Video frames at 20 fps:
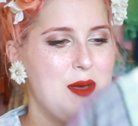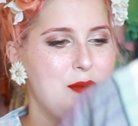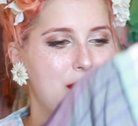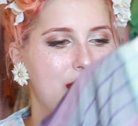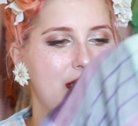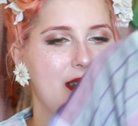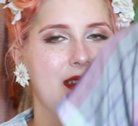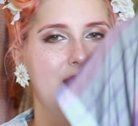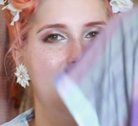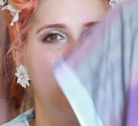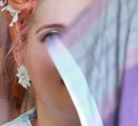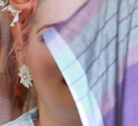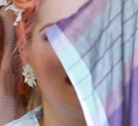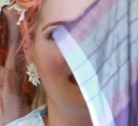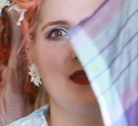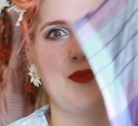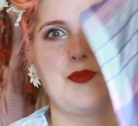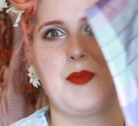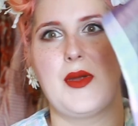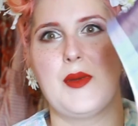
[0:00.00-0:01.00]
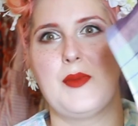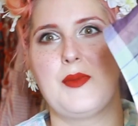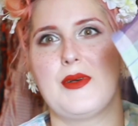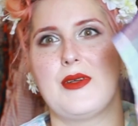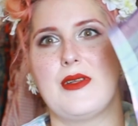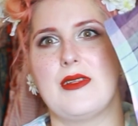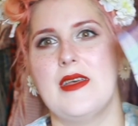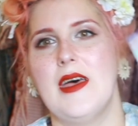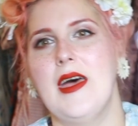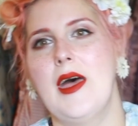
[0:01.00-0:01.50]
but it is this
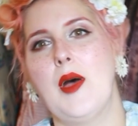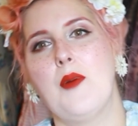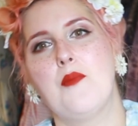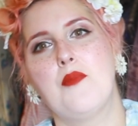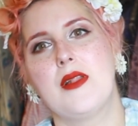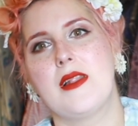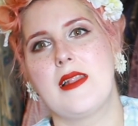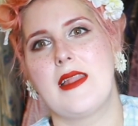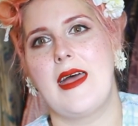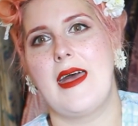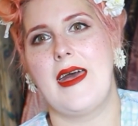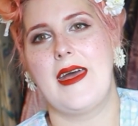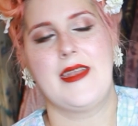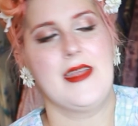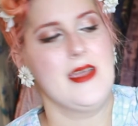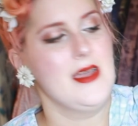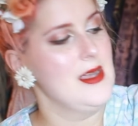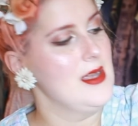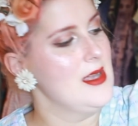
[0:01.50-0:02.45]
purple plaid